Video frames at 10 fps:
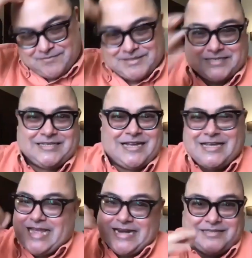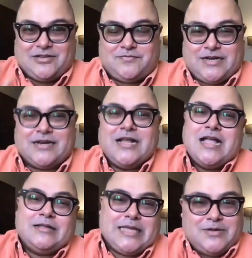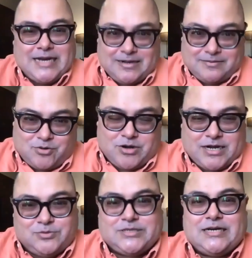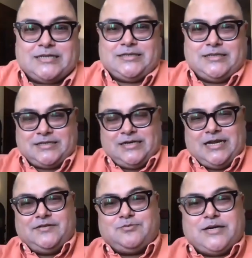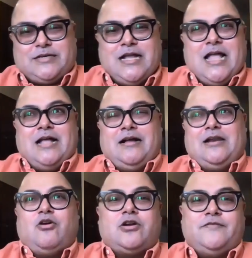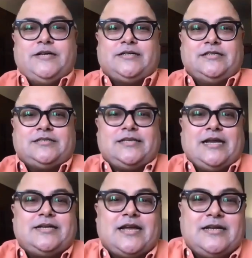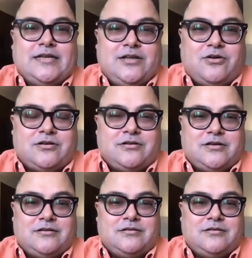FSSAI, anything of that. We will get products which are at certain levels, but a lot of it is entirely on